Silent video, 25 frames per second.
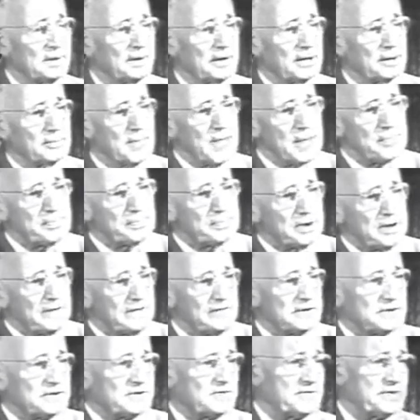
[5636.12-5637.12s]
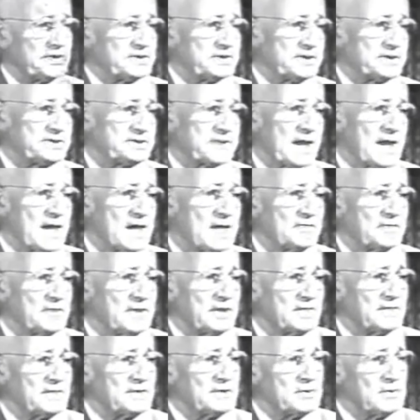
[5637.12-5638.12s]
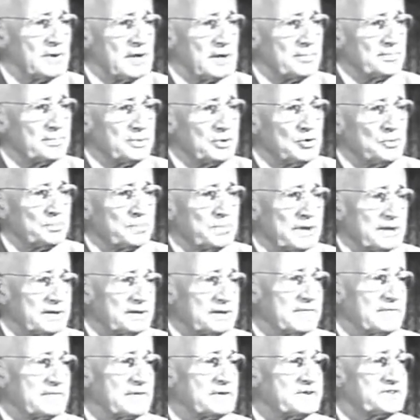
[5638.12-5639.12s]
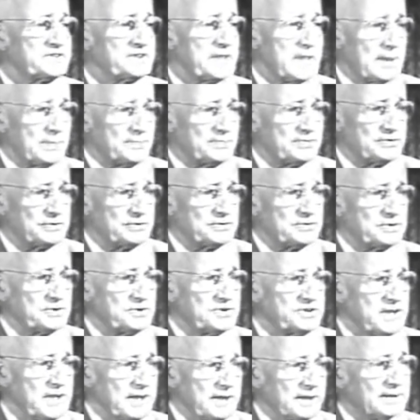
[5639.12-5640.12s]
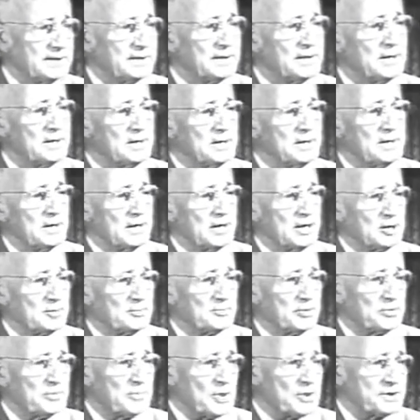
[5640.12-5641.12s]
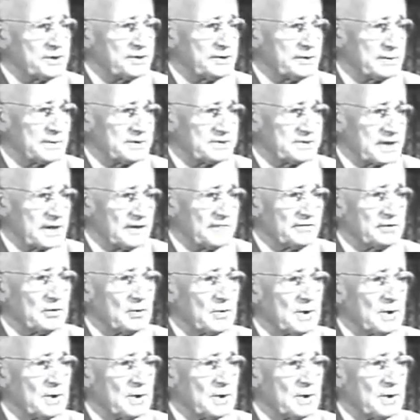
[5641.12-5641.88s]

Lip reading: In my previous visits, I have given you a blueprint of the steps you should take in promoting yourself to